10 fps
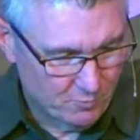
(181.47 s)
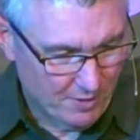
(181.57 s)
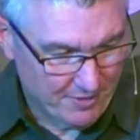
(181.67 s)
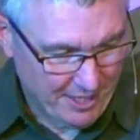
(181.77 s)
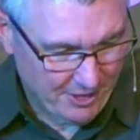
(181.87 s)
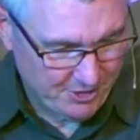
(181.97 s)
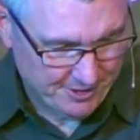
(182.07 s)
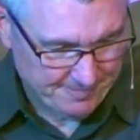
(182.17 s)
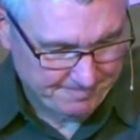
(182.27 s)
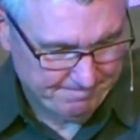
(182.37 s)

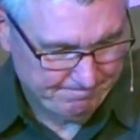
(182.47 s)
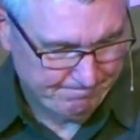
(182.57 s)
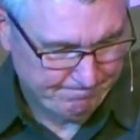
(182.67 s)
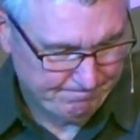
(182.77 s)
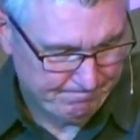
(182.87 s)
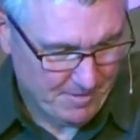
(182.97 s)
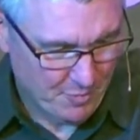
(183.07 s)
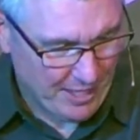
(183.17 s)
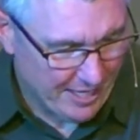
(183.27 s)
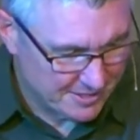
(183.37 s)
Revelation,
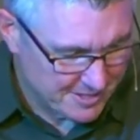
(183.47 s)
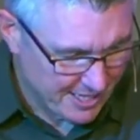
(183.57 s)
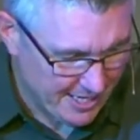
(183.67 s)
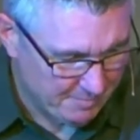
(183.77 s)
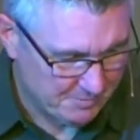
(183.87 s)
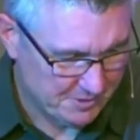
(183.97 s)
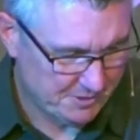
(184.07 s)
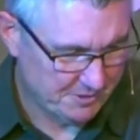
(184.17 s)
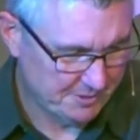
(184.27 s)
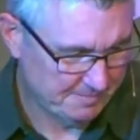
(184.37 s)
the end
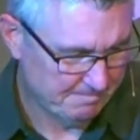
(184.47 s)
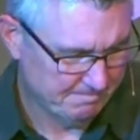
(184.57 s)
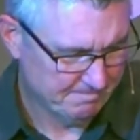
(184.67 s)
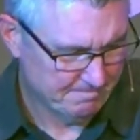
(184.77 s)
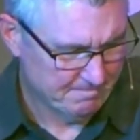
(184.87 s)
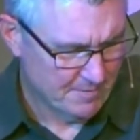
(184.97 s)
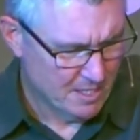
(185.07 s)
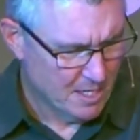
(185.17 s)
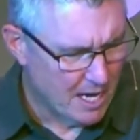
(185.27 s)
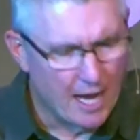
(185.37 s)
times.
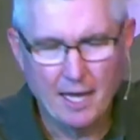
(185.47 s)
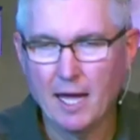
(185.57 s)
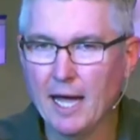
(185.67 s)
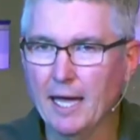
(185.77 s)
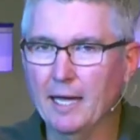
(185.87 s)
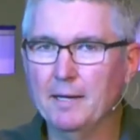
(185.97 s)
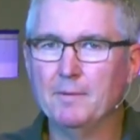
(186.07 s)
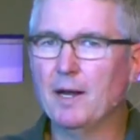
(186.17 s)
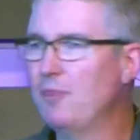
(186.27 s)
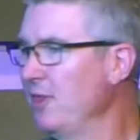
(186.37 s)
When
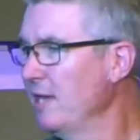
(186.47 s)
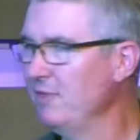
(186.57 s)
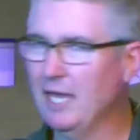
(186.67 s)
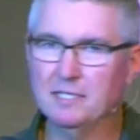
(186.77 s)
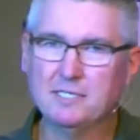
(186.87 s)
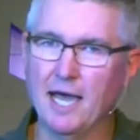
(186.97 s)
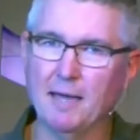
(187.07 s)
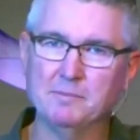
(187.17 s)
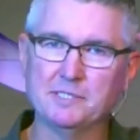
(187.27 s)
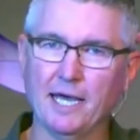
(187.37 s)
I think of the end
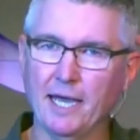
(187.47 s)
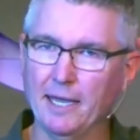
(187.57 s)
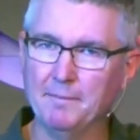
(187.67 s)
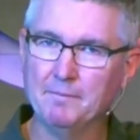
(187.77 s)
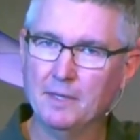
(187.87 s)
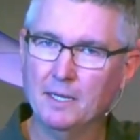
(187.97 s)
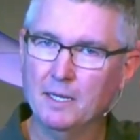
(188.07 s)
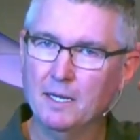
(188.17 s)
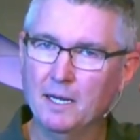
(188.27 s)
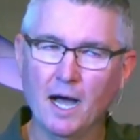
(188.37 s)
times, I
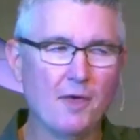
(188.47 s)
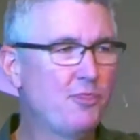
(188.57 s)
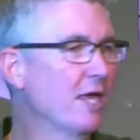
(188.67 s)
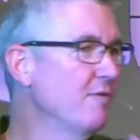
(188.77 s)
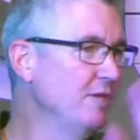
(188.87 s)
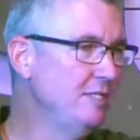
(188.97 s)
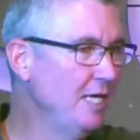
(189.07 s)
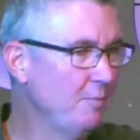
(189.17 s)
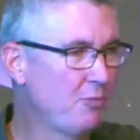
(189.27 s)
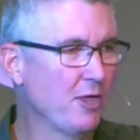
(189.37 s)
think of the
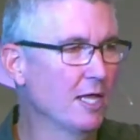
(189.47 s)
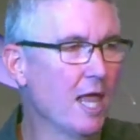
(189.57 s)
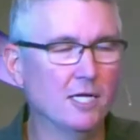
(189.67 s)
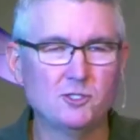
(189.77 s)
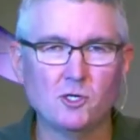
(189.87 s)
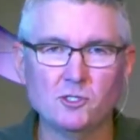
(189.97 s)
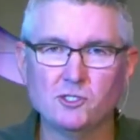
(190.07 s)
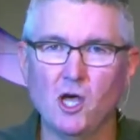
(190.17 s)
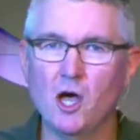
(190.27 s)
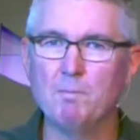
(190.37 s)
deep theological
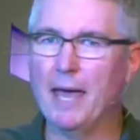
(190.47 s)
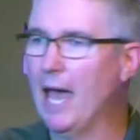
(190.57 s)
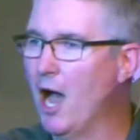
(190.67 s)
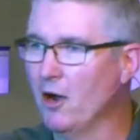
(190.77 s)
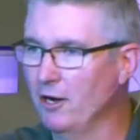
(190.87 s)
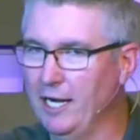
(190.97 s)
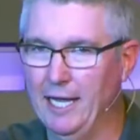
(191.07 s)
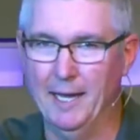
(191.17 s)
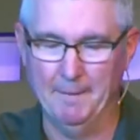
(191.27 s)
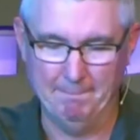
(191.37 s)
song by
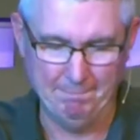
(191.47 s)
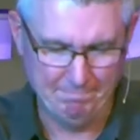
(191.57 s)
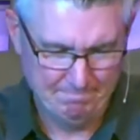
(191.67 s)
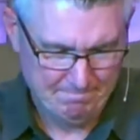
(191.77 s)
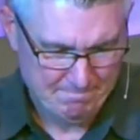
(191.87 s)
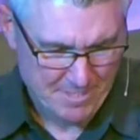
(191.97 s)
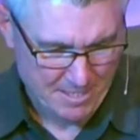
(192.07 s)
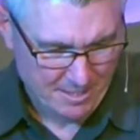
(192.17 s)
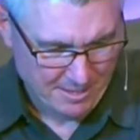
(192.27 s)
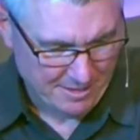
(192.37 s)
R.E.M.
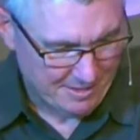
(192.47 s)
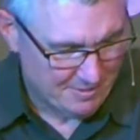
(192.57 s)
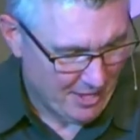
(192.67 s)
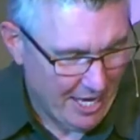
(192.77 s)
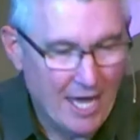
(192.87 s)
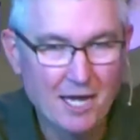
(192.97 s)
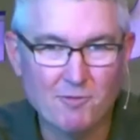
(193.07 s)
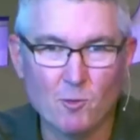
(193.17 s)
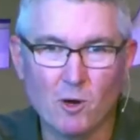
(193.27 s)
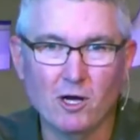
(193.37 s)
The
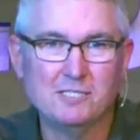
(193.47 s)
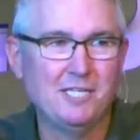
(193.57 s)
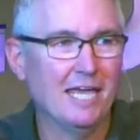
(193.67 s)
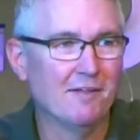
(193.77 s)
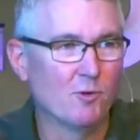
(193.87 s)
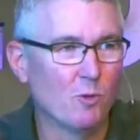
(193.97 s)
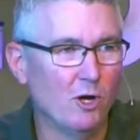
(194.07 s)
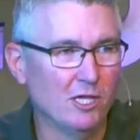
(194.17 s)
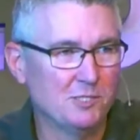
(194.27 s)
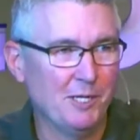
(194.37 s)
end of the world, it's the end of the
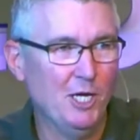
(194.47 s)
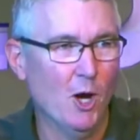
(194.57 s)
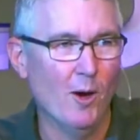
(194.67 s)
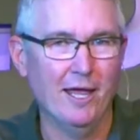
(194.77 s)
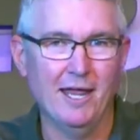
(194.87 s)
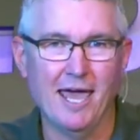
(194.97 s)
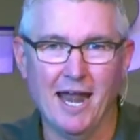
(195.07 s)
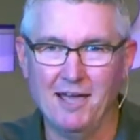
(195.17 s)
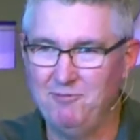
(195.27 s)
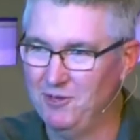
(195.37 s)
world as we know it,
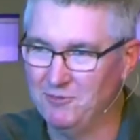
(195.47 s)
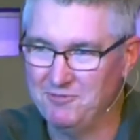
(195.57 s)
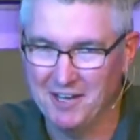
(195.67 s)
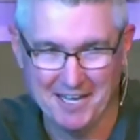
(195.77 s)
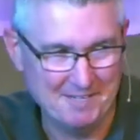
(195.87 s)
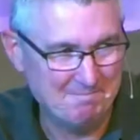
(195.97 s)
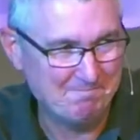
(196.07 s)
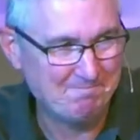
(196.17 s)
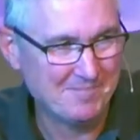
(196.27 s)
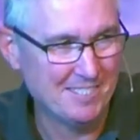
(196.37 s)
and I feel
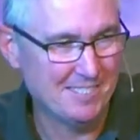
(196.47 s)
fine.